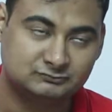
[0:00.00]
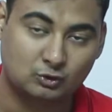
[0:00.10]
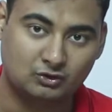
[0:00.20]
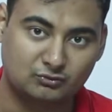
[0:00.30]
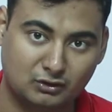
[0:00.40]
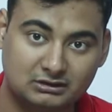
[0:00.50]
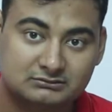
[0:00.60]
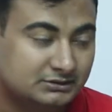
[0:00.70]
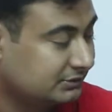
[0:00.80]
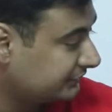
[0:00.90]
Cold War.
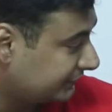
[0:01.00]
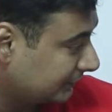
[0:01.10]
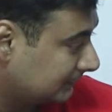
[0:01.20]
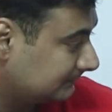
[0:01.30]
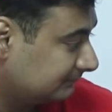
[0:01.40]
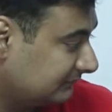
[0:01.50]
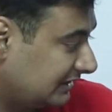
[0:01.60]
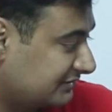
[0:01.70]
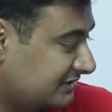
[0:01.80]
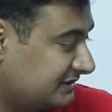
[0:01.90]
So
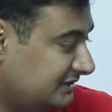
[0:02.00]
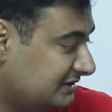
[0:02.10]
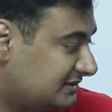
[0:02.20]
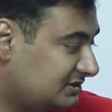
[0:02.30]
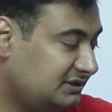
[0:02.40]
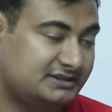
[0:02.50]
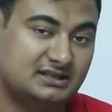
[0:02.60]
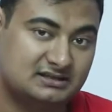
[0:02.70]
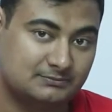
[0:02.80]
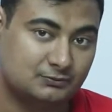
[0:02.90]
as you can see,
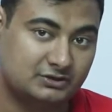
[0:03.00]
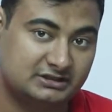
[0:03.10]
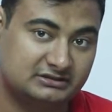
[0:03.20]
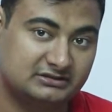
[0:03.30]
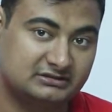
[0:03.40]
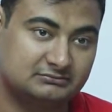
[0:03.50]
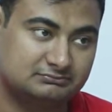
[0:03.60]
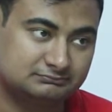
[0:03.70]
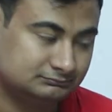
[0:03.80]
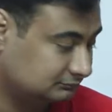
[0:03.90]
ESA supported the
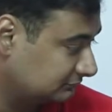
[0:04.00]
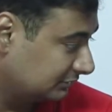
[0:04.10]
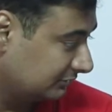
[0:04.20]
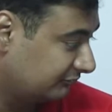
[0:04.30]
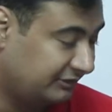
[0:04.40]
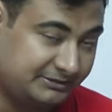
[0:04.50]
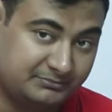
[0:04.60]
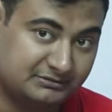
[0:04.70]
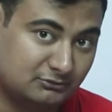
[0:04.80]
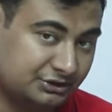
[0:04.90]
very
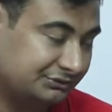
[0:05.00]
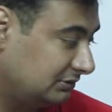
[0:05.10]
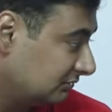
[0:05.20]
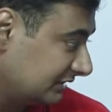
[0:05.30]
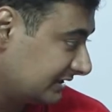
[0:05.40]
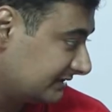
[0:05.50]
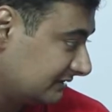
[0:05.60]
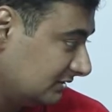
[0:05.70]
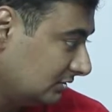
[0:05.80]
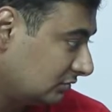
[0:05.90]
big module known as
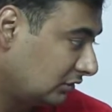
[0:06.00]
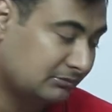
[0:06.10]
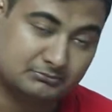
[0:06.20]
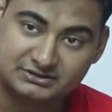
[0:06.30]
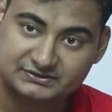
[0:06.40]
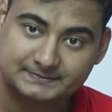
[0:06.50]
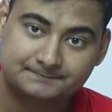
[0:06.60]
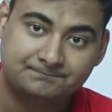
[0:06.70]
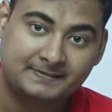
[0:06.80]
Columbus.